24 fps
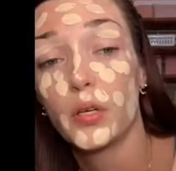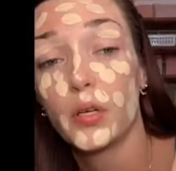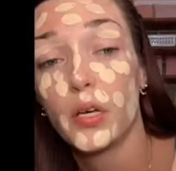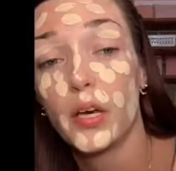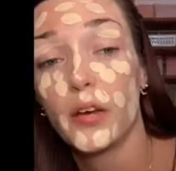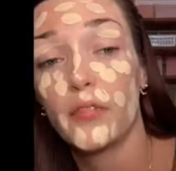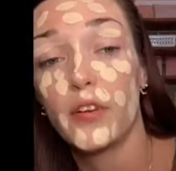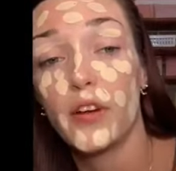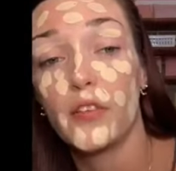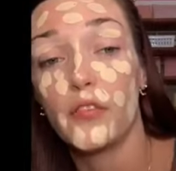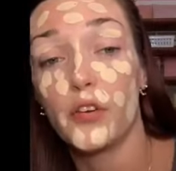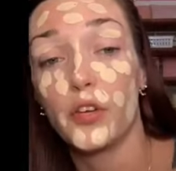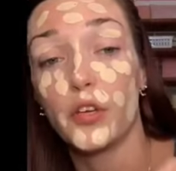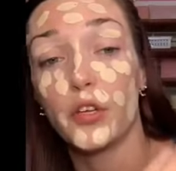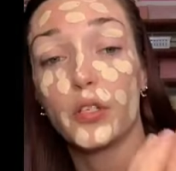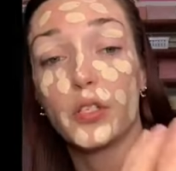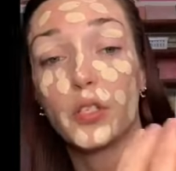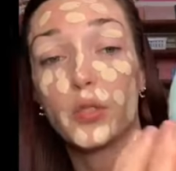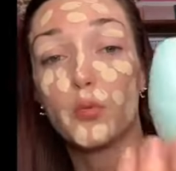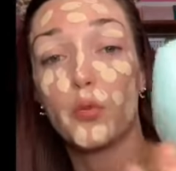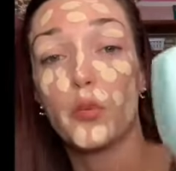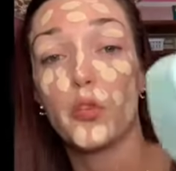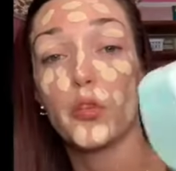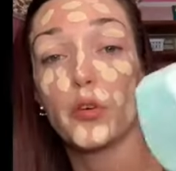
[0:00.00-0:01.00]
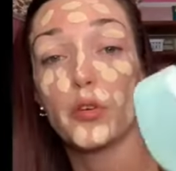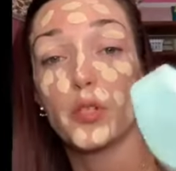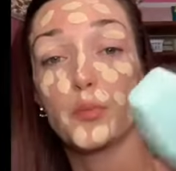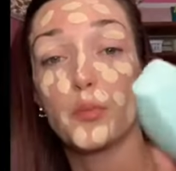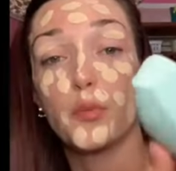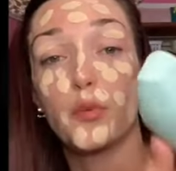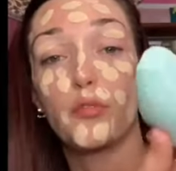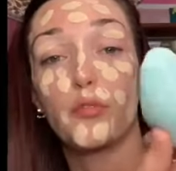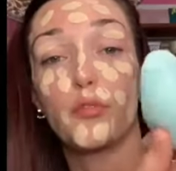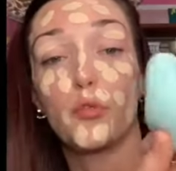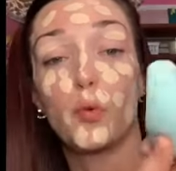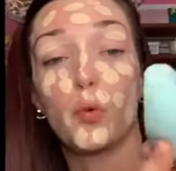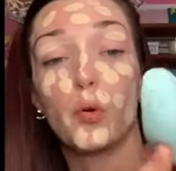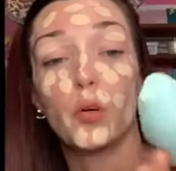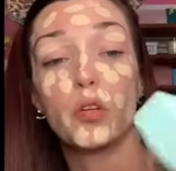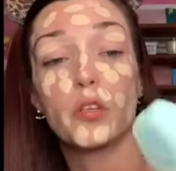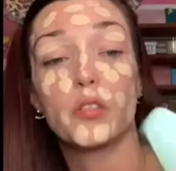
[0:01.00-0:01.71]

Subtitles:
I've never used one of those before,